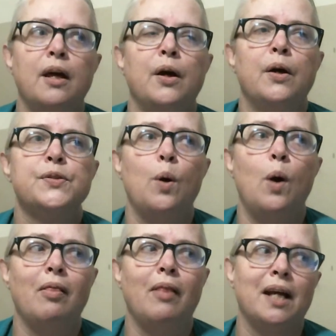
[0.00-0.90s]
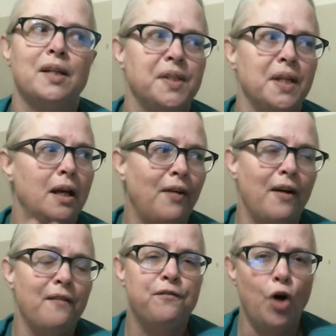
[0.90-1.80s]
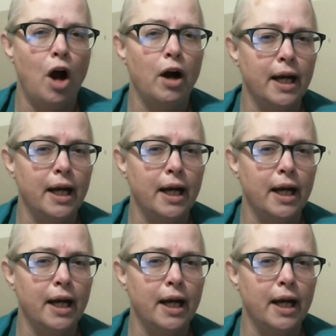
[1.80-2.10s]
So like I said, if I frog it,